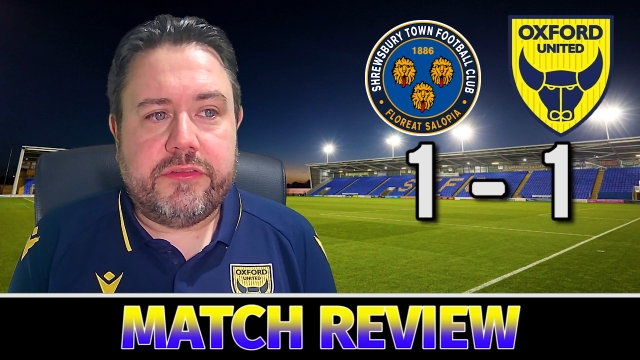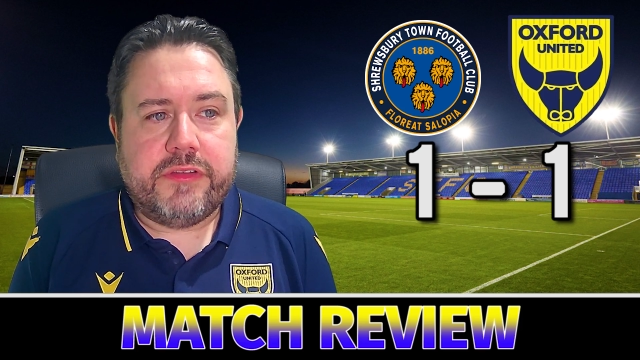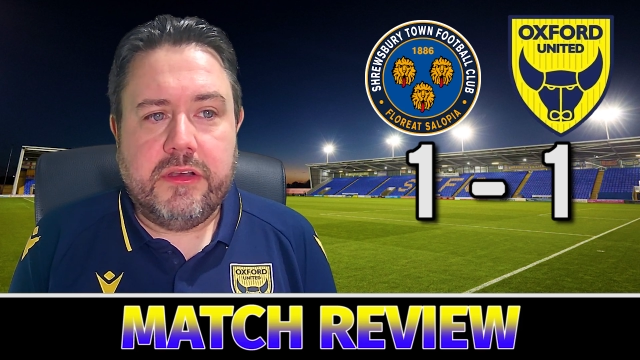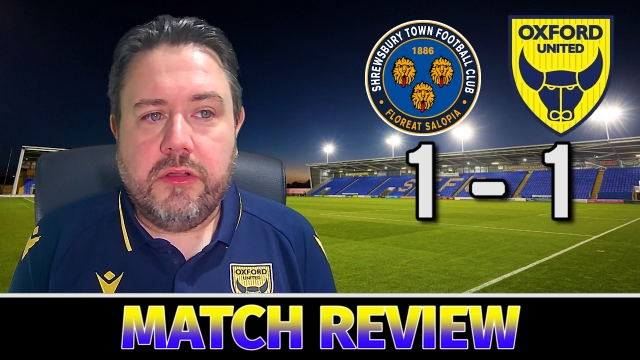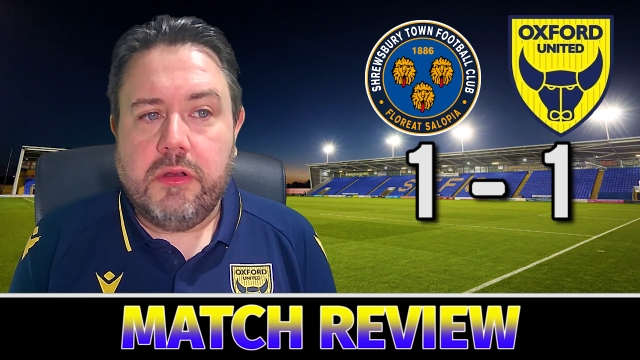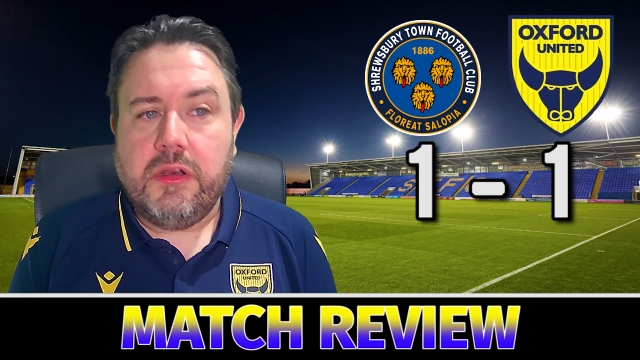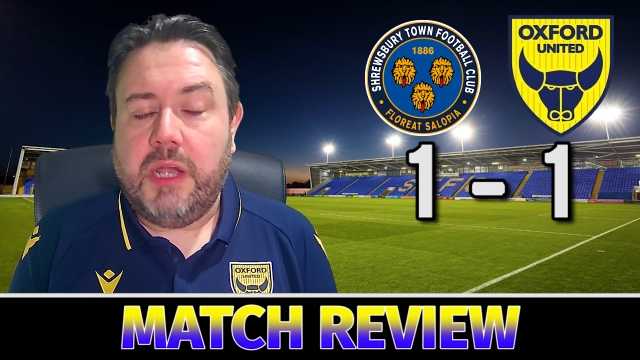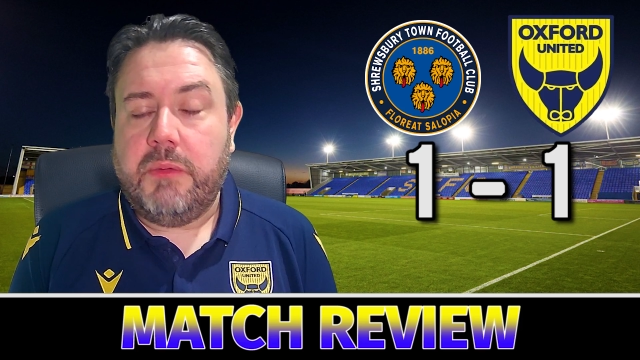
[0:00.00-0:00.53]
and
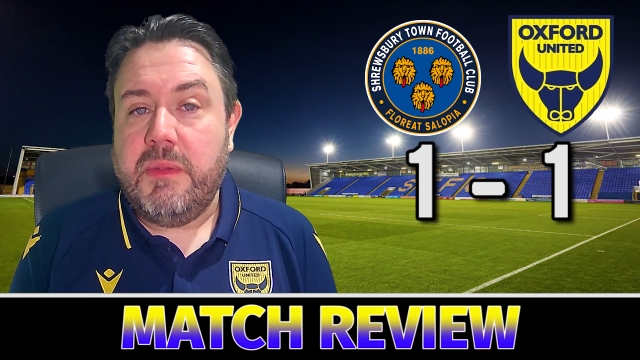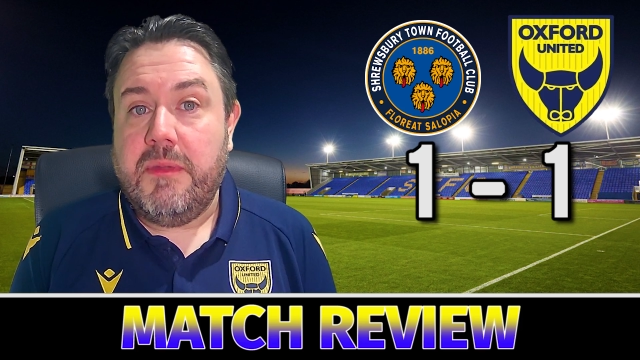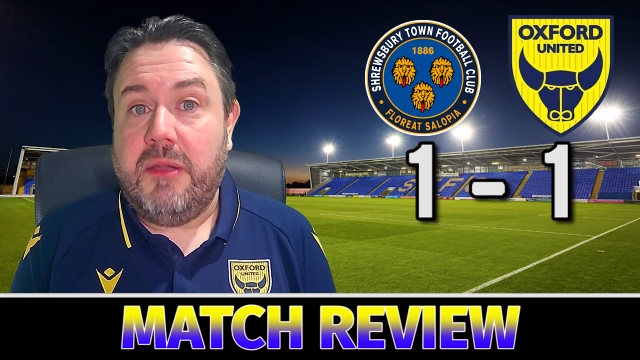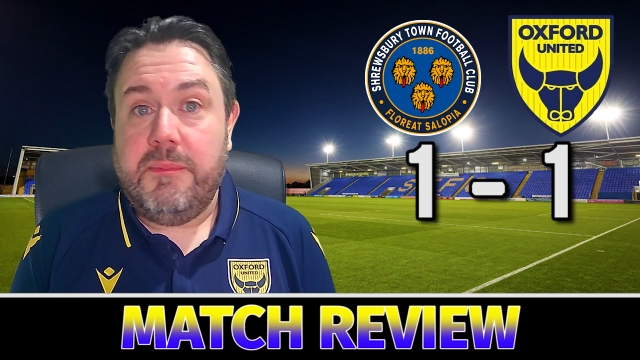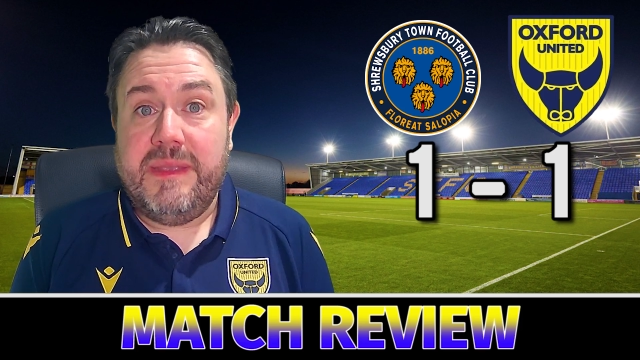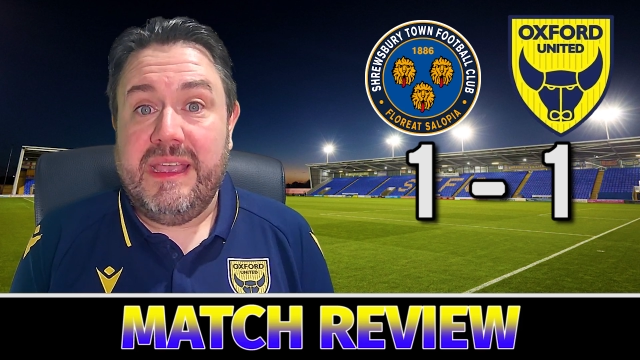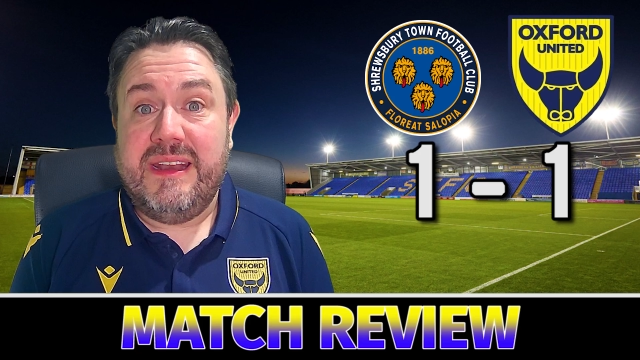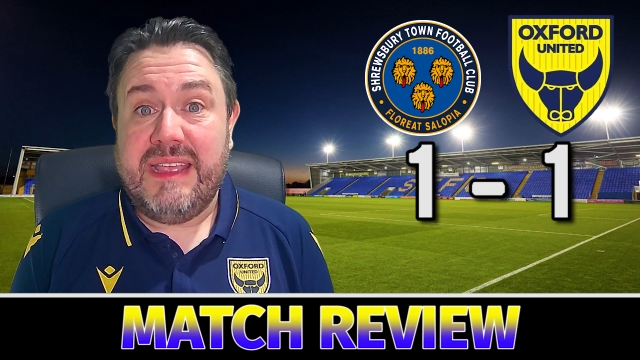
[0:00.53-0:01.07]
looked like we
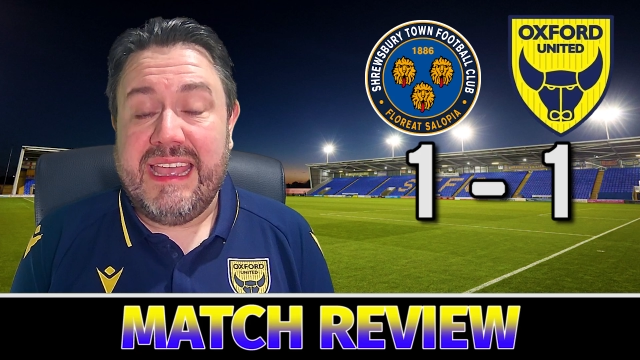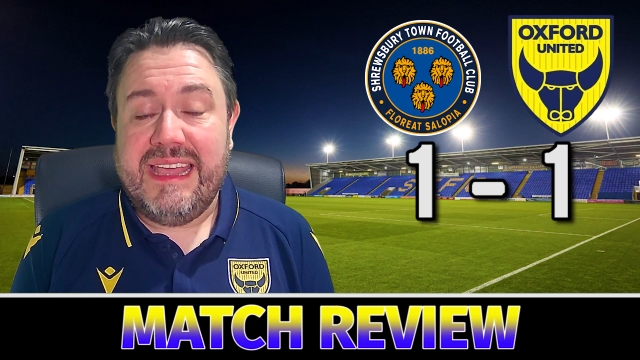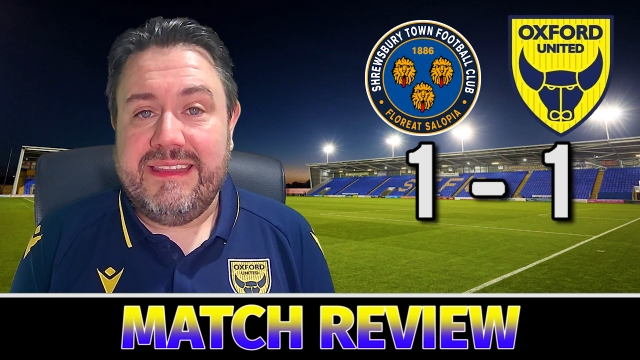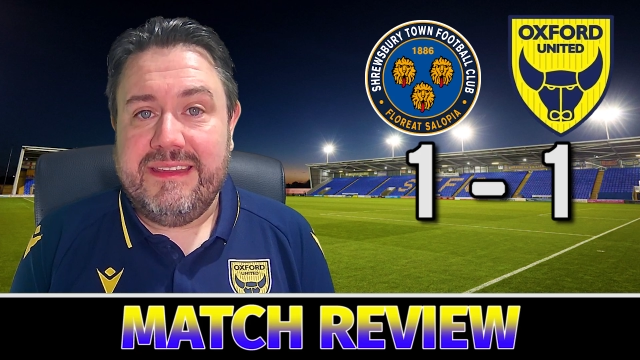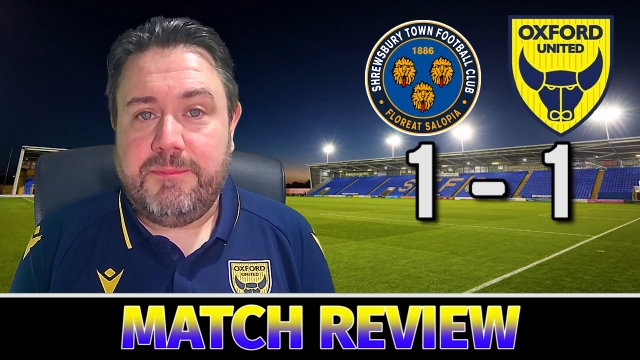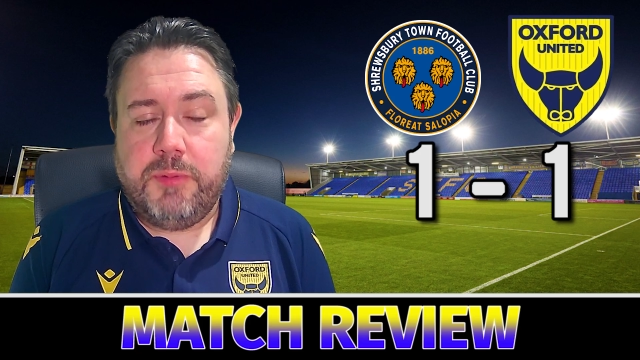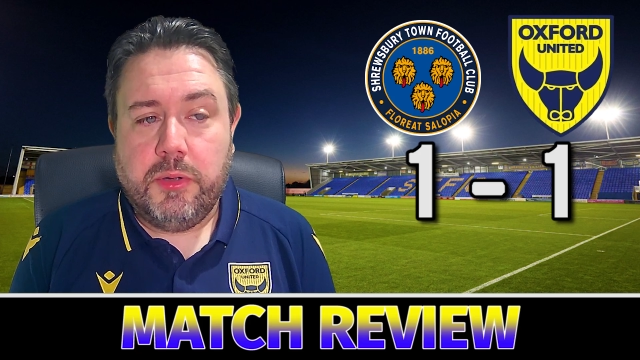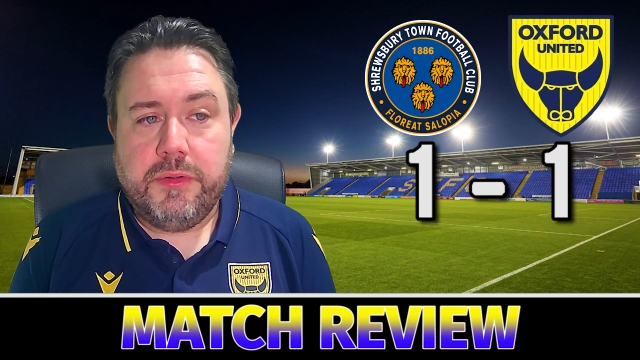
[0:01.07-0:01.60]
might be able
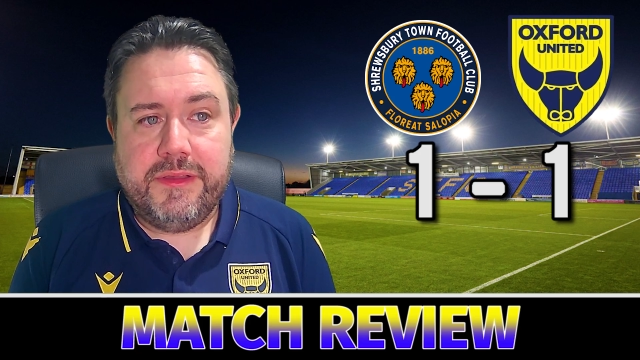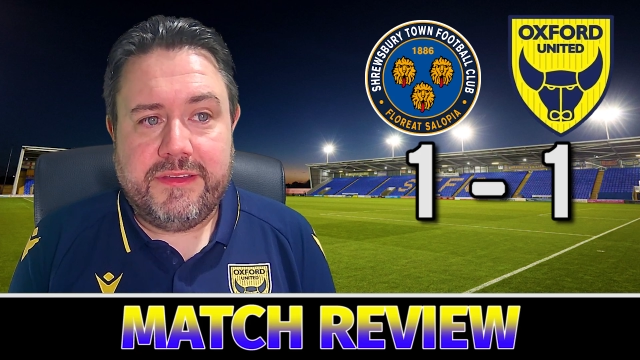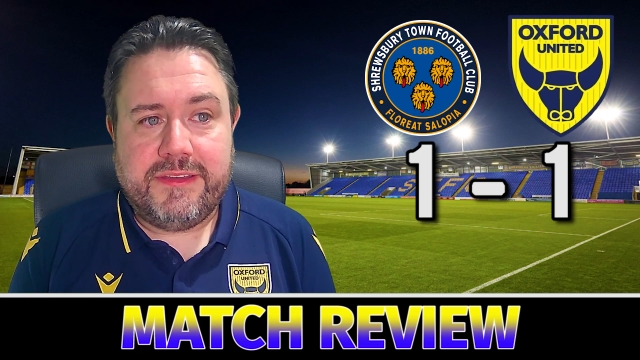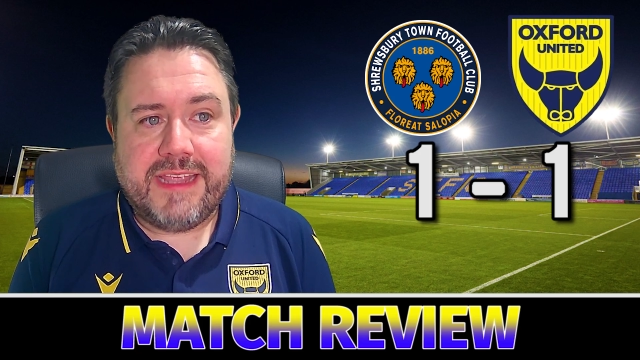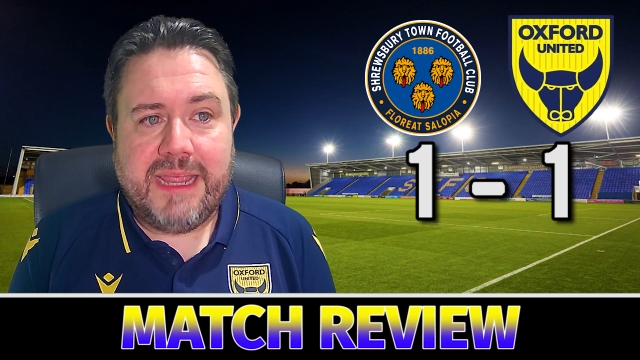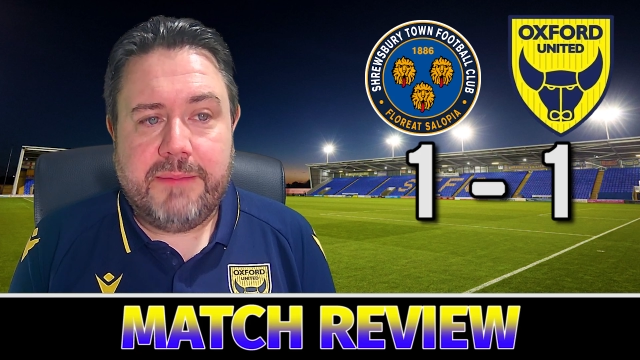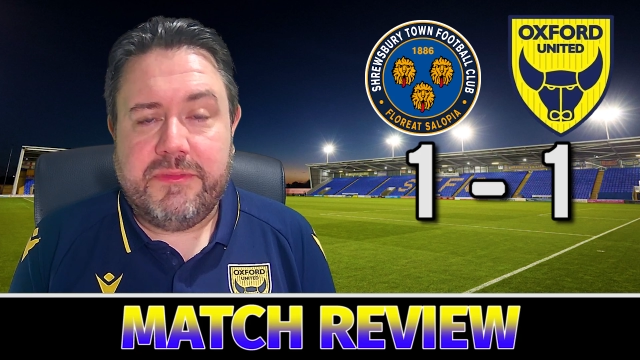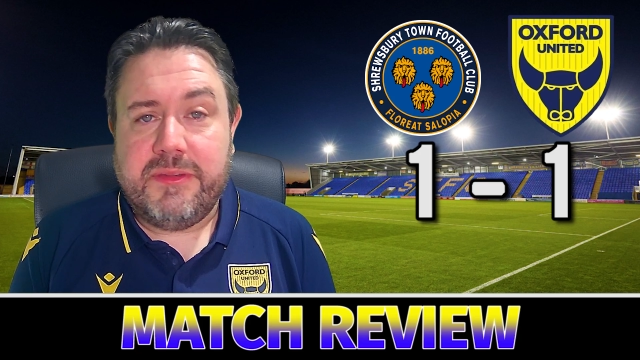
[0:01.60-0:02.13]
to put this
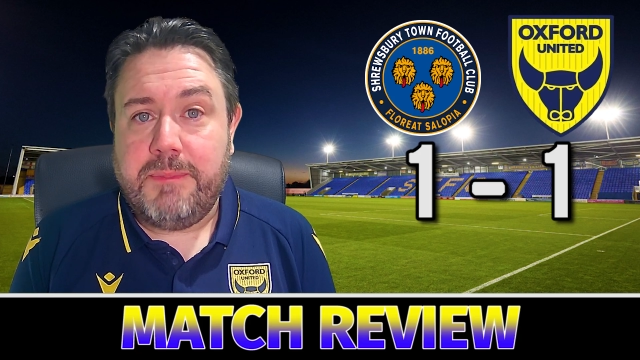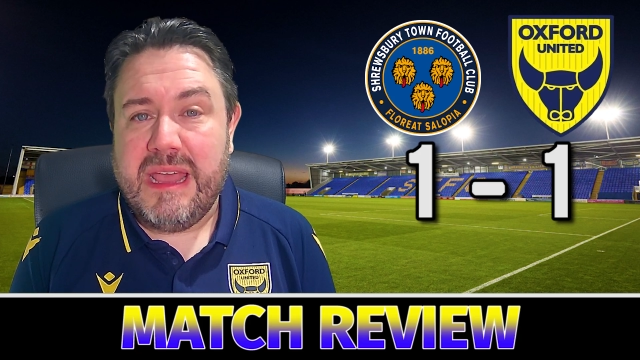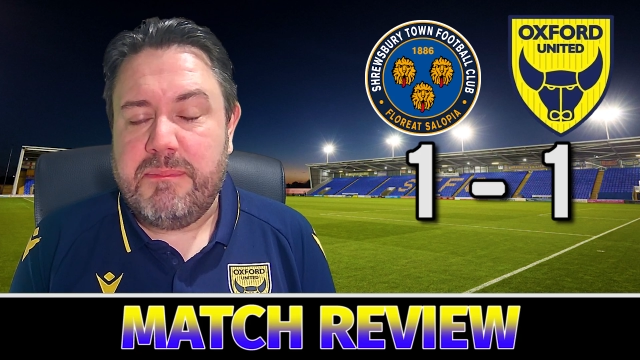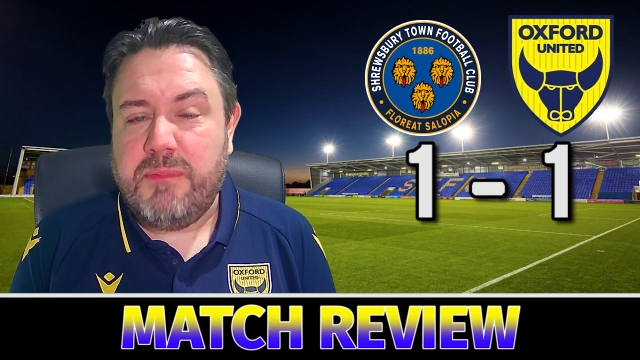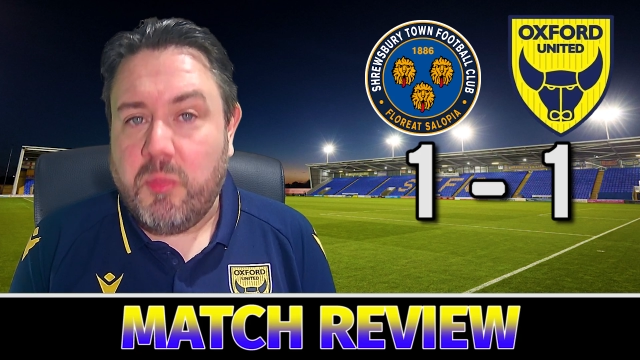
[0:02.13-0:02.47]
game to bed.